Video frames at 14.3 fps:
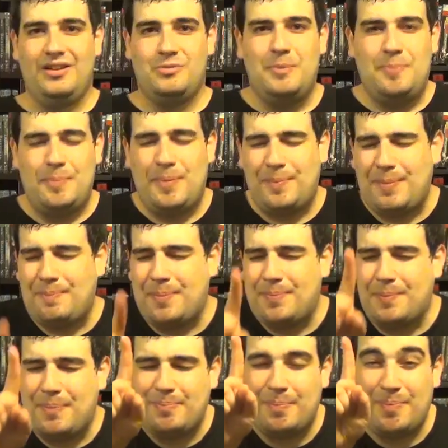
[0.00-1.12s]

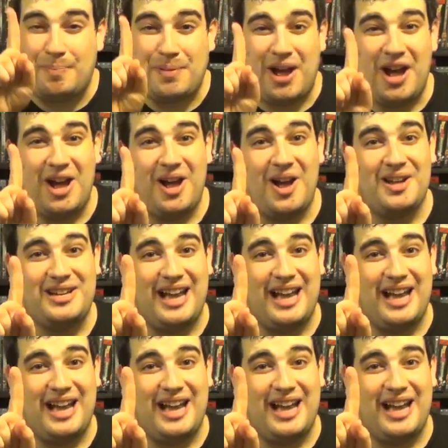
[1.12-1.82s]
Ah, uh,